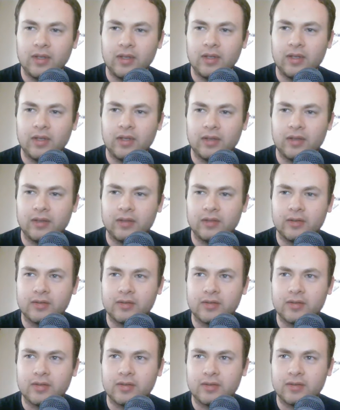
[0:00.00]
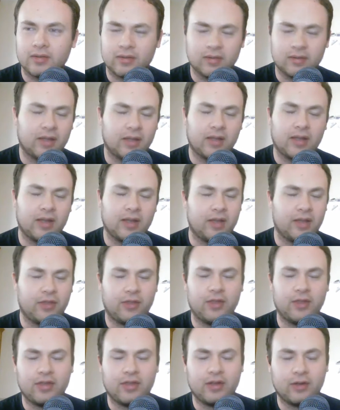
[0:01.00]
And I, I
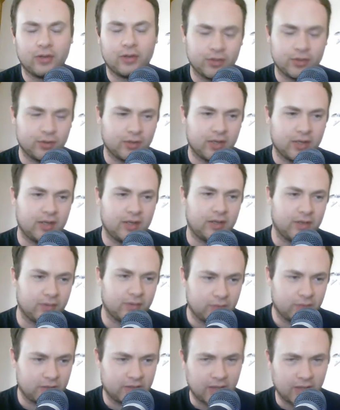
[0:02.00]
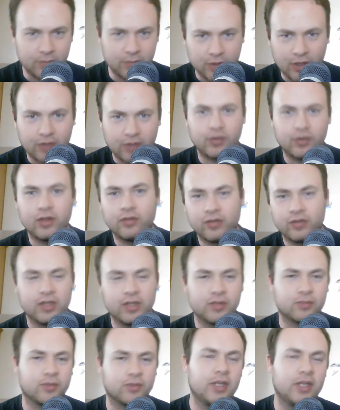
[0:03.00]
think that also kind of stems off of and
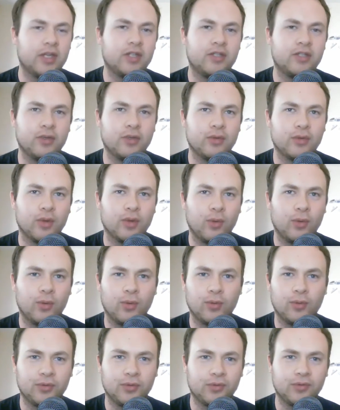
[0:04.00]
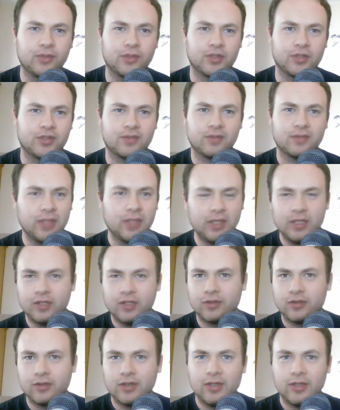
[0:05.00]
is related to the whole just
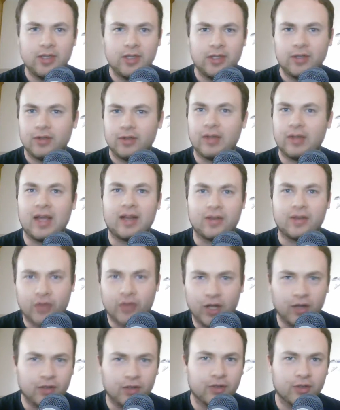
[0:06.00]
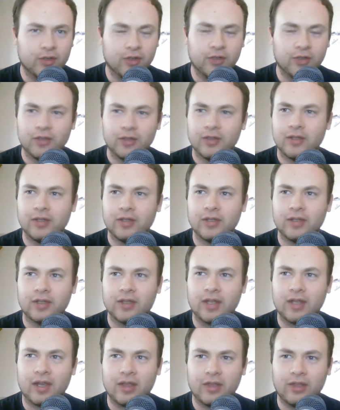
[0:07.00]
lack of color
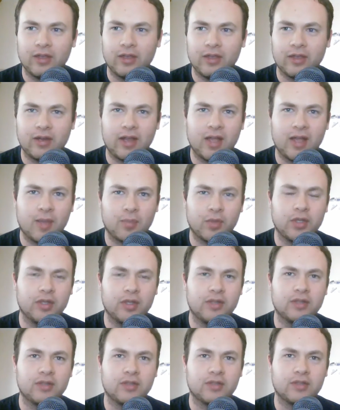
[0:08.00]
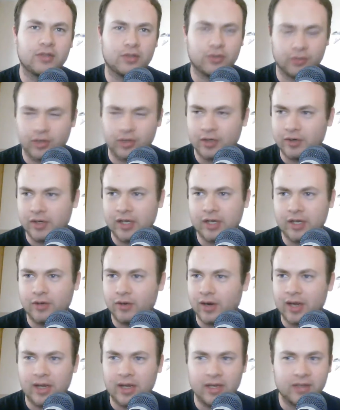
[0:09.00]
kind of thing that happens dreary
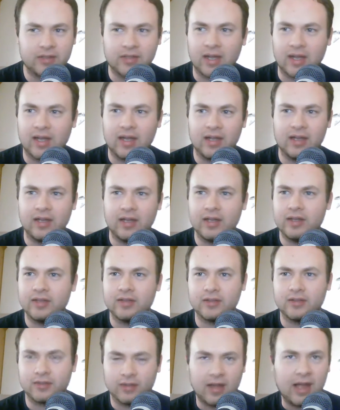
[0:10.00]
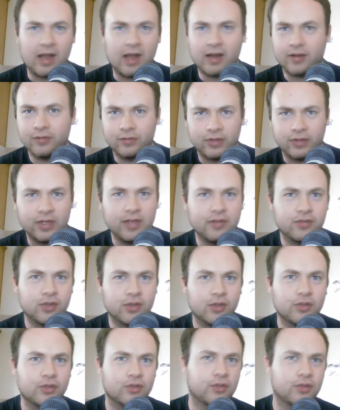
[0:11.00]
gray skies, lack of leaves
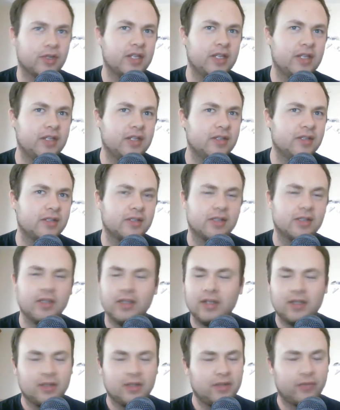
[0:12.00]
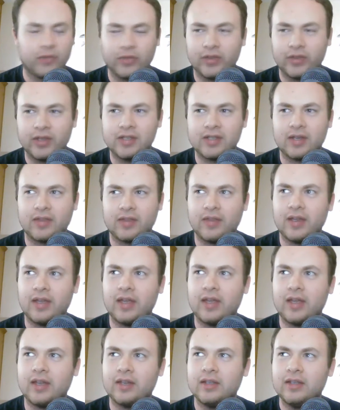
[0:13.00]
on trees, different things like
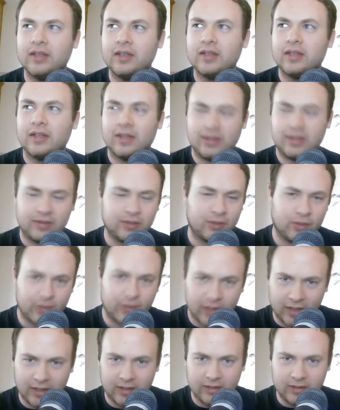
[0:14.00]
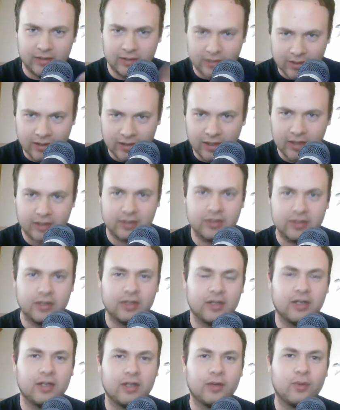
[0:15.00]
that. That's all kind of
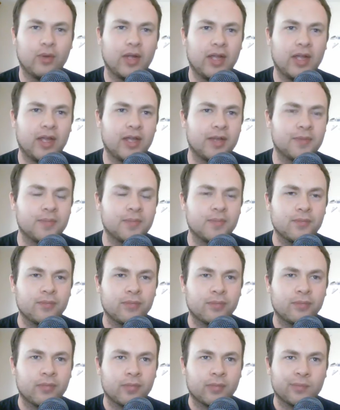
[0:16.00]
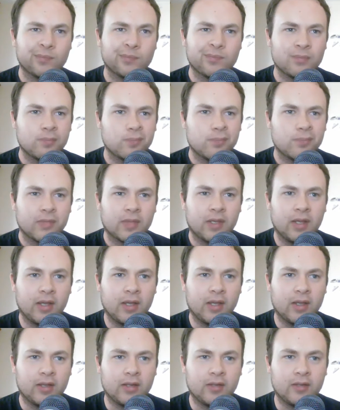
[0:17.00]
connected in a way.
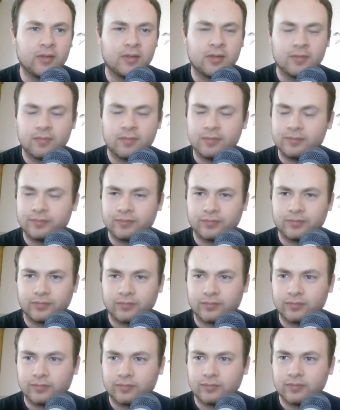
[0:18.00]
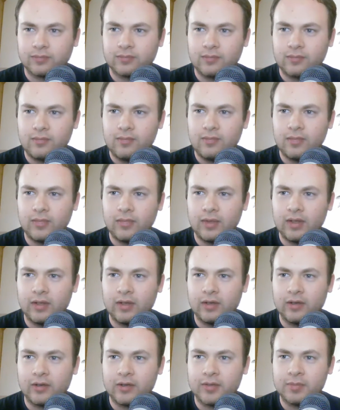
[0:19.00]
And,
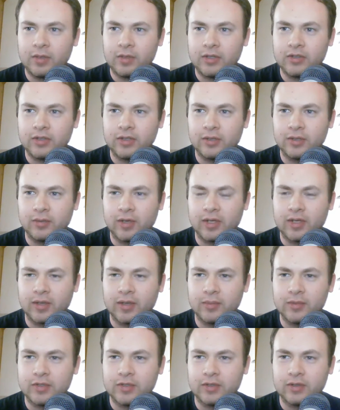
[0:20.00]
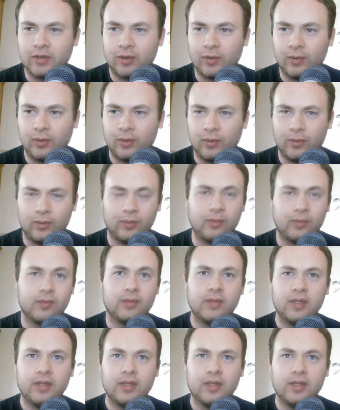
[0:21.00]
you know, especially when it comes to the whole